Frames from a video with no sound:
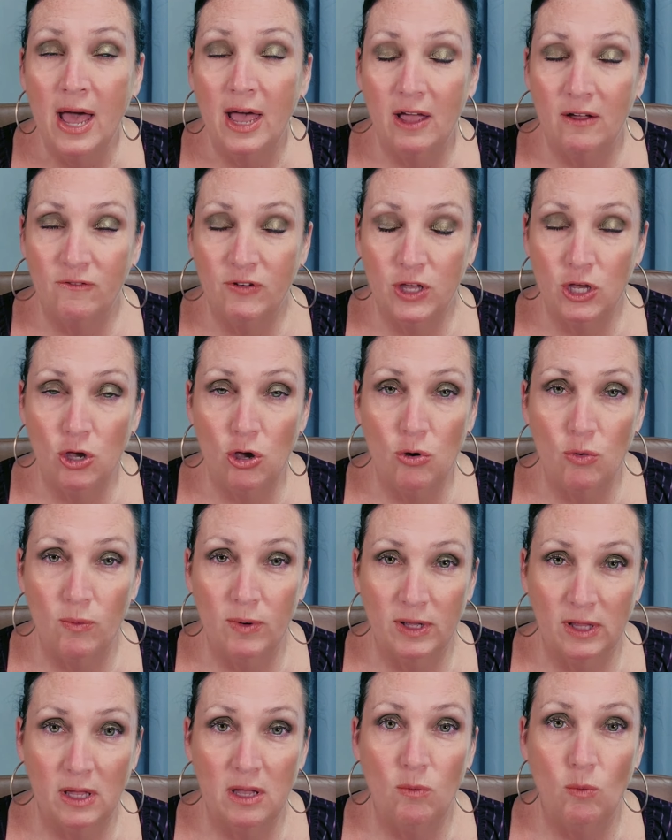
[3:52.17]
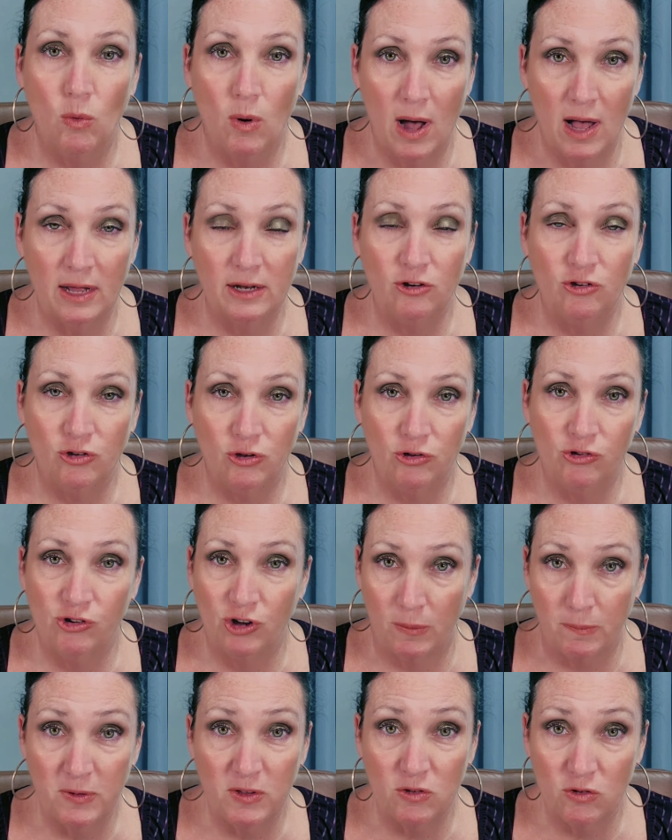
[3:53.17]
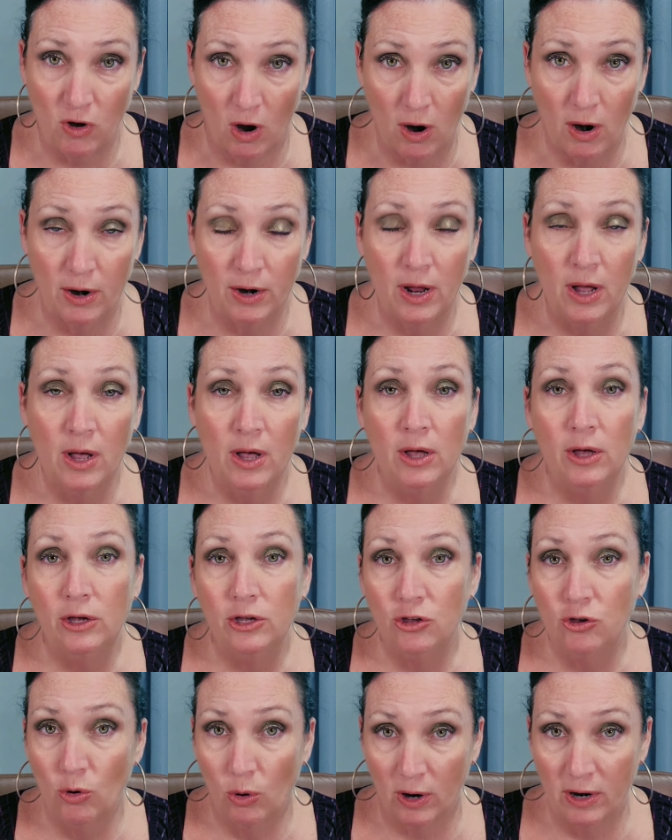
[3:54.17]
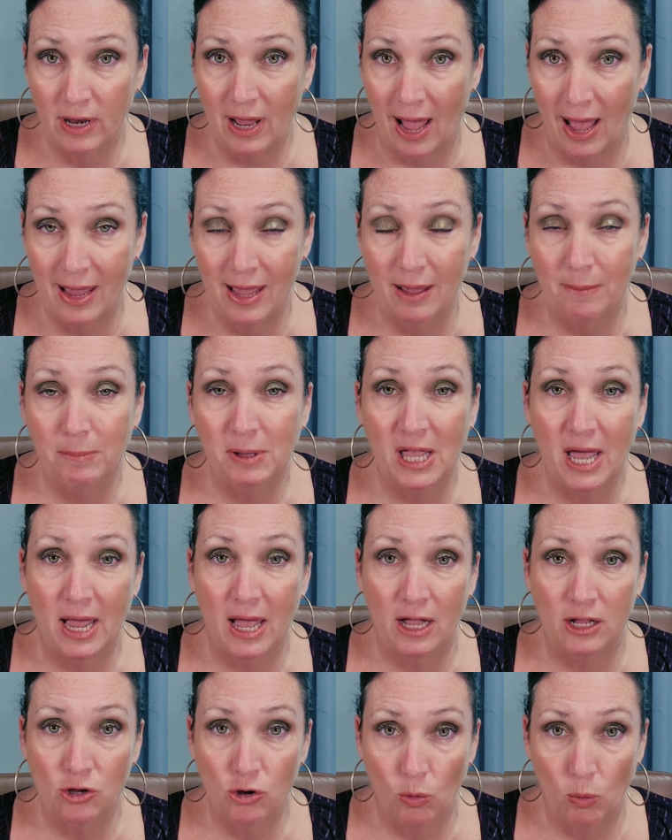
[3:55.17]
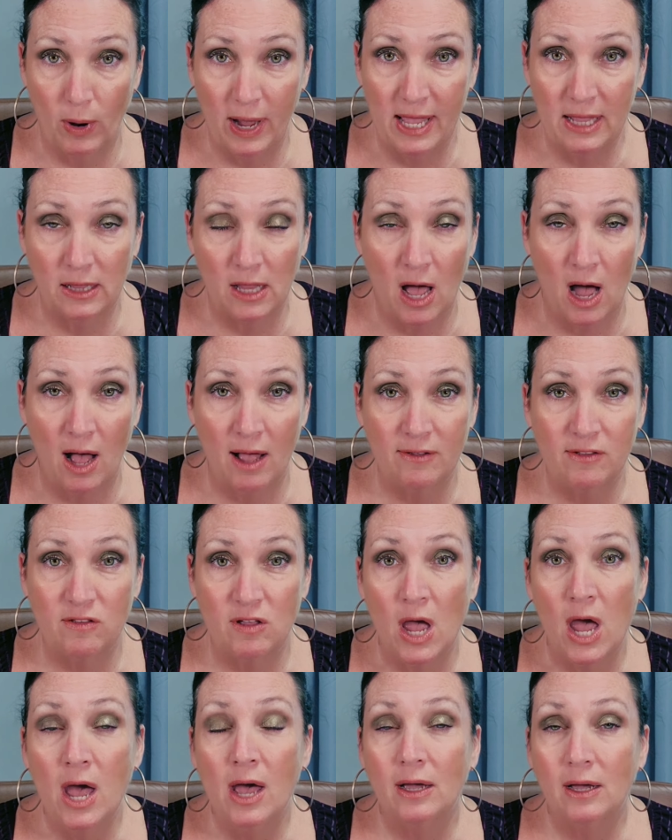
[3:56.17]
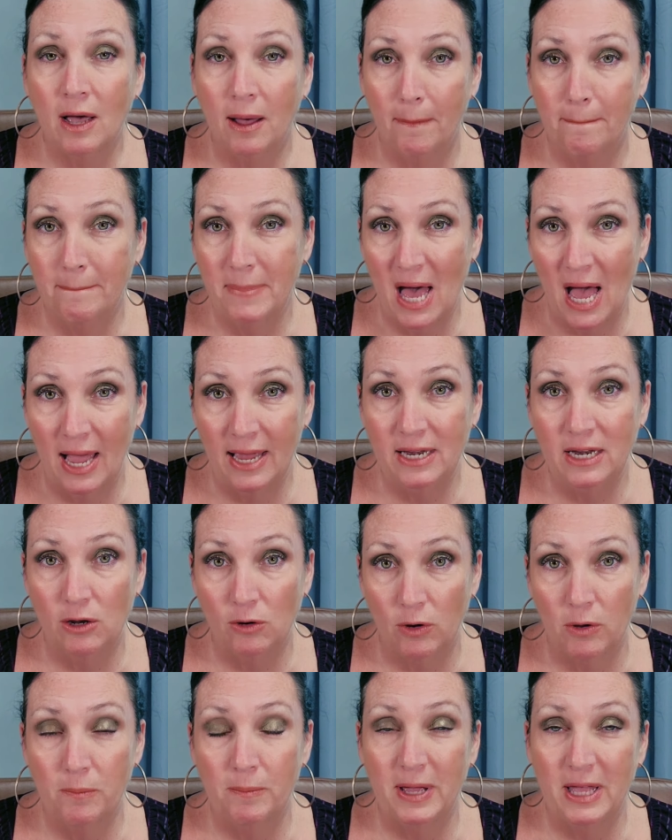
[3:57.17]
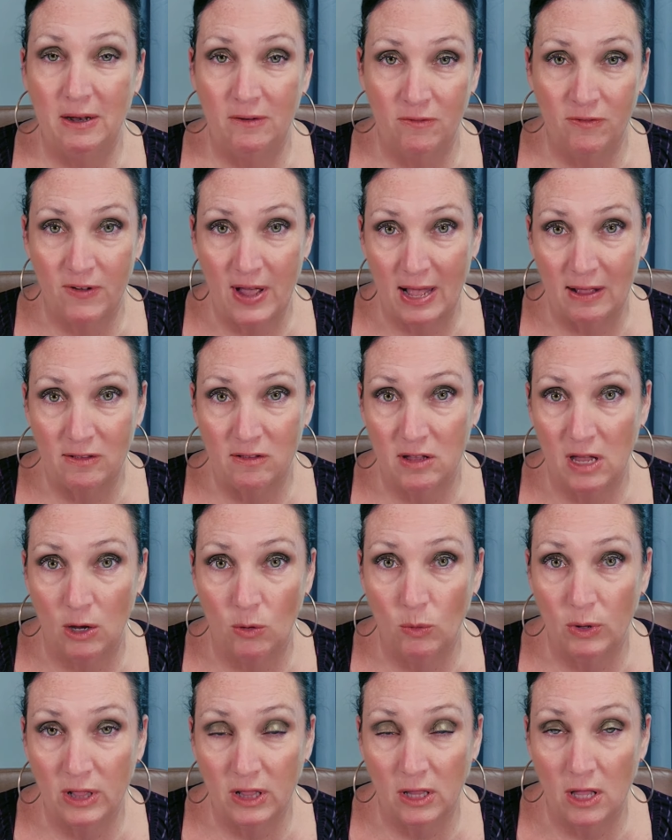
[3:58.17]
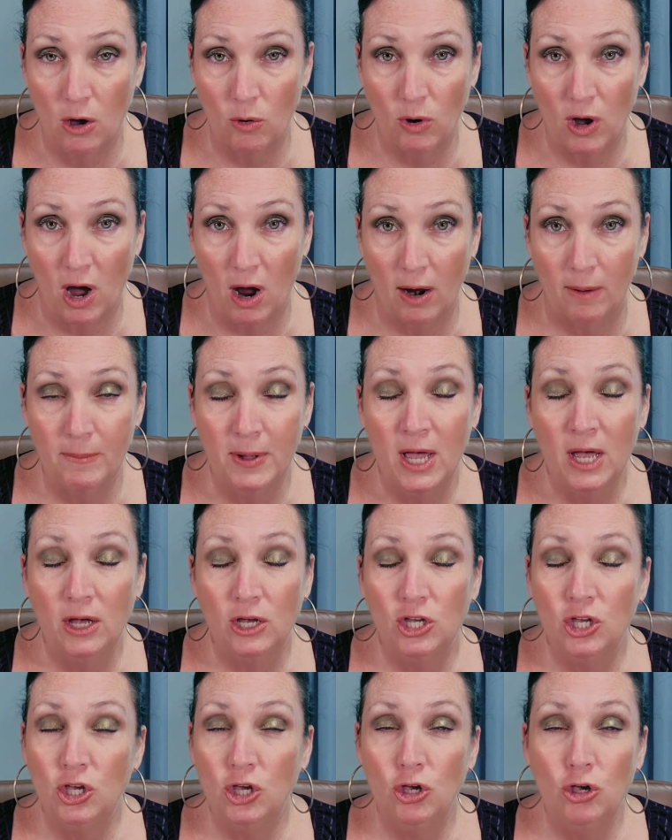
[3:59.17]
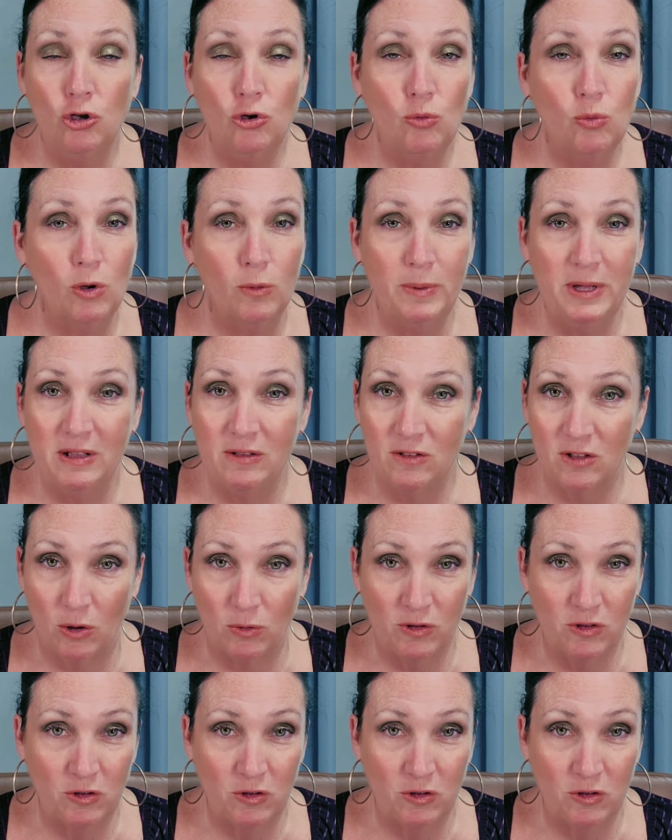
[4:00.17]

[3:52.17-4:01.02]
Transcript: If you really want to jumpstart your diet plan, your weight loss, combine intermittent fasting with low carb. You will be so